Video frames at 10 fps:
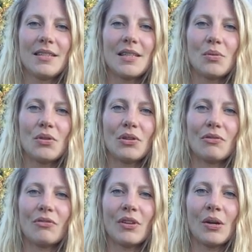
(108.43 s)
See what you
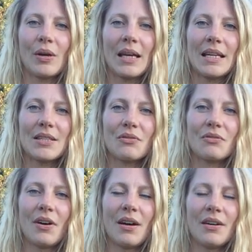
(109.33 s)
can feel here. So
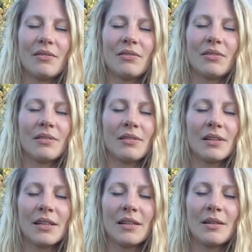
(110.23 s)
five,
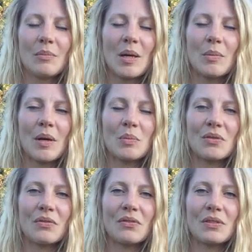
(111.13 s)
maybe up
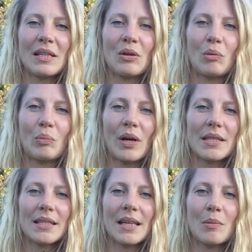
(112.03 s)
to fifteen long
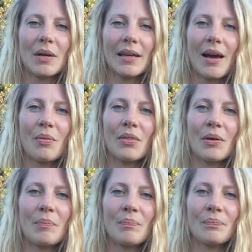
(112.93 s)
breaths here, but count
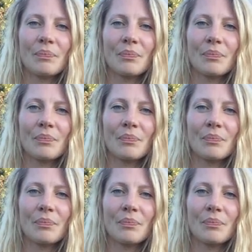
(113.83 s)
them.